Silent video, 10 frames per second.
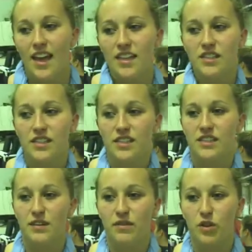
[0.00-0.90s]
It's
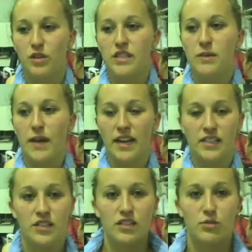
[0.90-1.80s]
difficult to get back
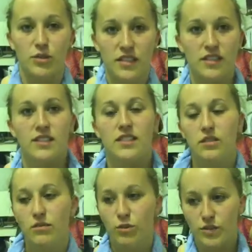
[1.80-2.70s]
into the
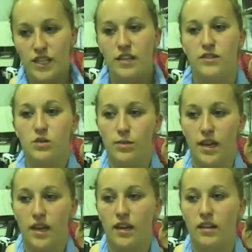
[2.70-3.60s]
routine of
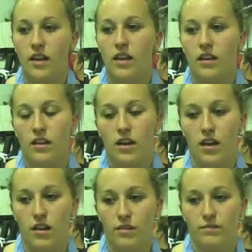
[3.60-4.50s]
swimming.
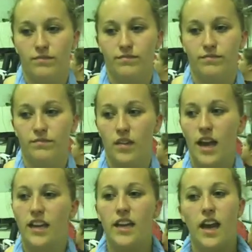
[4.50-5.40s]

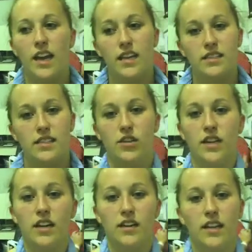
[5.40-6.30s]
I get headaches still
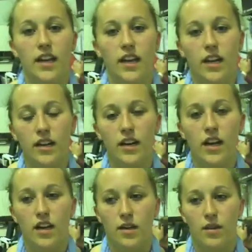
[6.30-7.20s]
here and there.
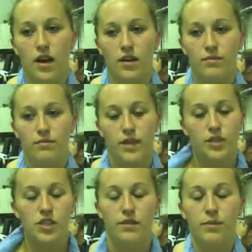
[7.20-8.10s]
Me
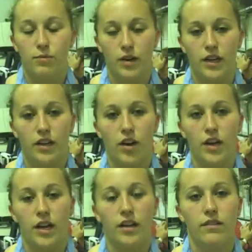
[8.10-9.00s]
and Judd have been working
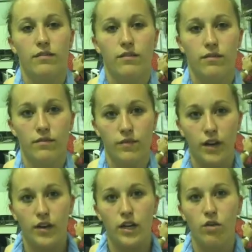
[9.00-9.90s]
on it
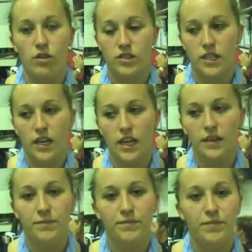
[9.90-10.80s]
very closely,
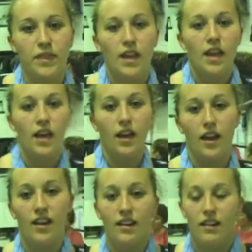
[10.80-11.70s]

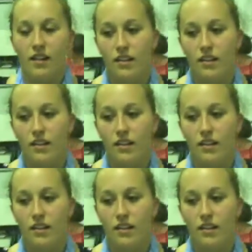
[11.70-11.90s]
and